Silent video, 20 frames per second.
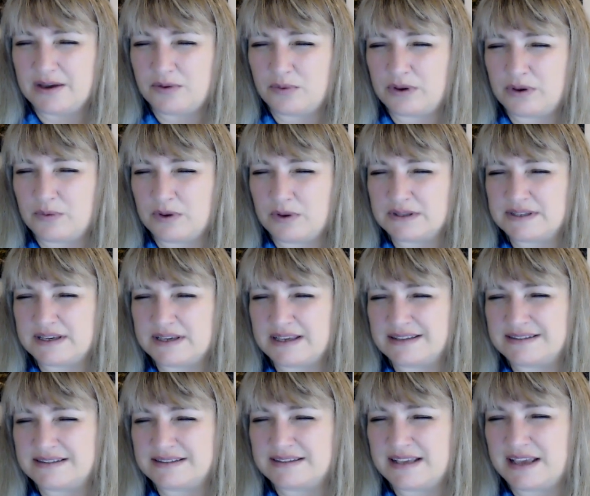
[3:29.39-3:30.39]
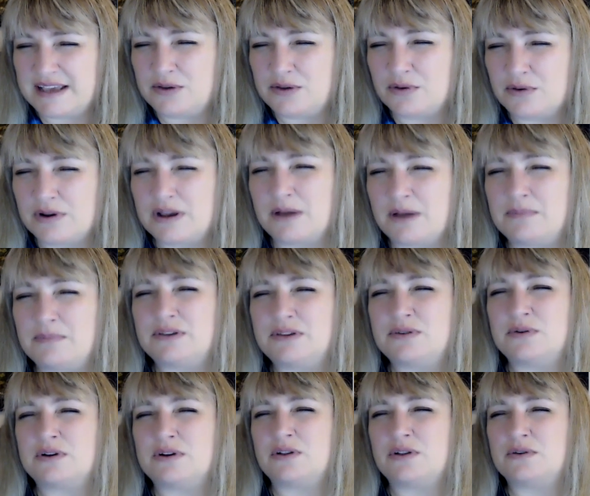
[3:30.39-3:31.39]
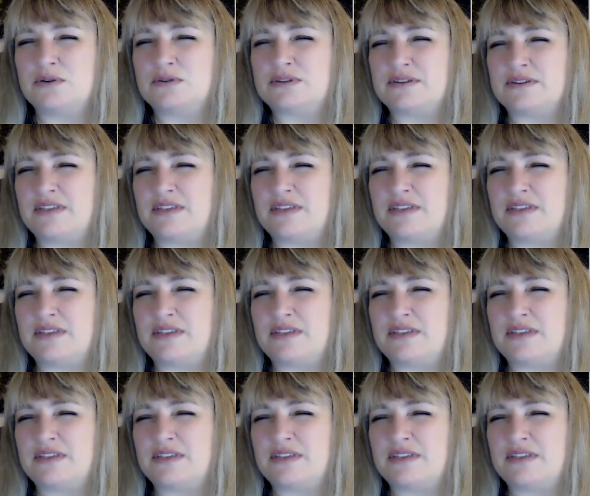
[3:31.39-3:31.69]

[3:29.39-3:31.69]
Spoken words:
we once again say you are coming to a close